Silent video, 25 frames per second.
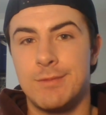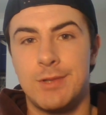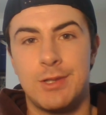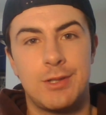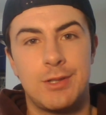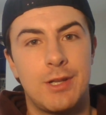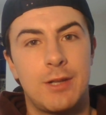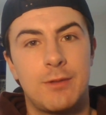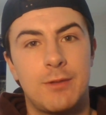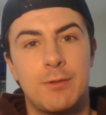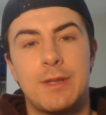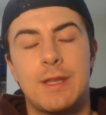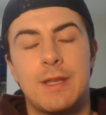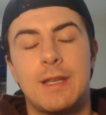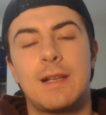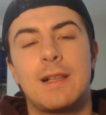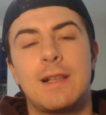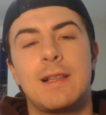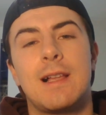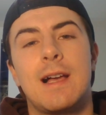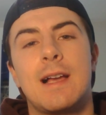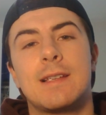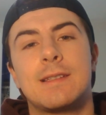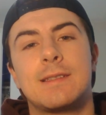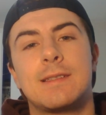You're done with the
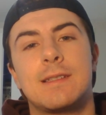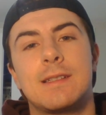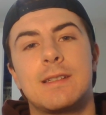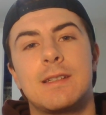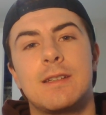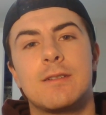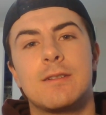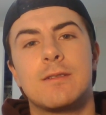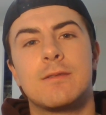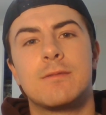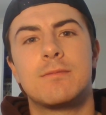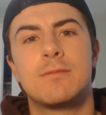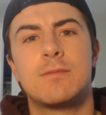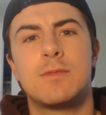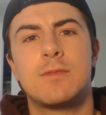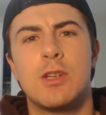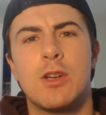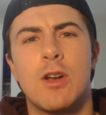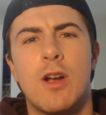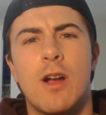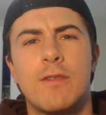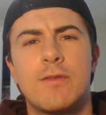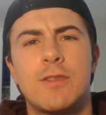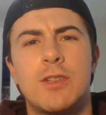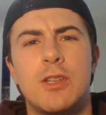class, and
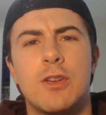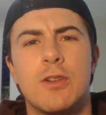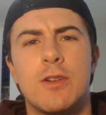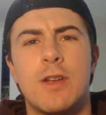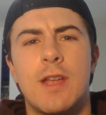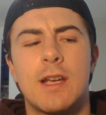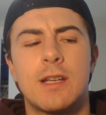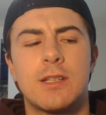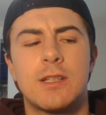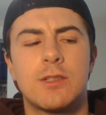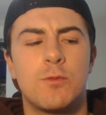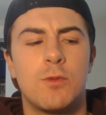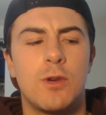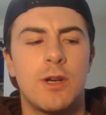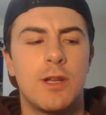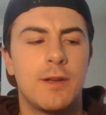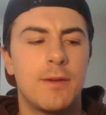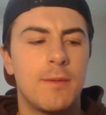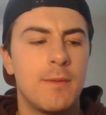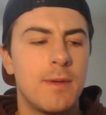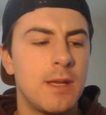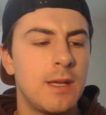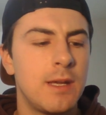you're off to your next one.